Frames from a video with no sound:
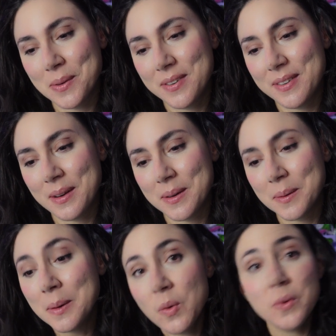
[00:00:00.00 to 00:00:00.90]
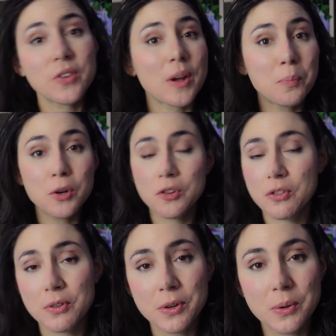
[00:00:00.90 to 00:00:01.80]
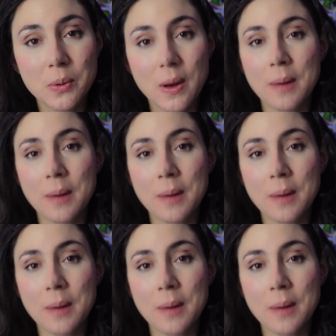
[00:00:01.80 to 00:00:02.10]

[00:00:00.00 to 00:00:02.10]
So we just gotta push through.